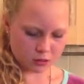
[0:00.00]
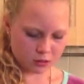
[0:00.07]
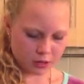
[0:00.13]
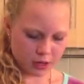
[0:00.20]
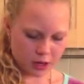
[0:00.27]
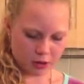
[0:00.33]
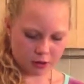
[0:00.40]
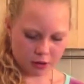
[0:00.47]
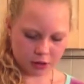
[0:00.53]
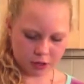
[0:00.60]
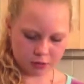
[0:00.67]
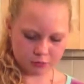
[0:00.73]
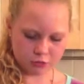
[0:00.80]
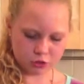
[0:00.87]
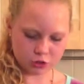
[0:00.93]
Now
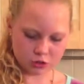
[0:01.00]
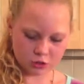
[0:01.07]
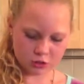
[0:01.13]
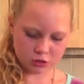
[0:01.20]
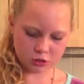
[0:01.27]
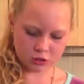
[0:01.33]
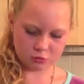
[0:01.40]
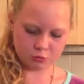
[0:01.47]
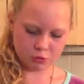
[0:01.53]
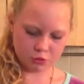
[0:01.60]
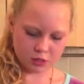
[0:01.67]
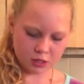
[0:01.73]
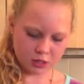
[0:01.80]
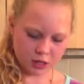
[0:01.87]
I'm just smoothing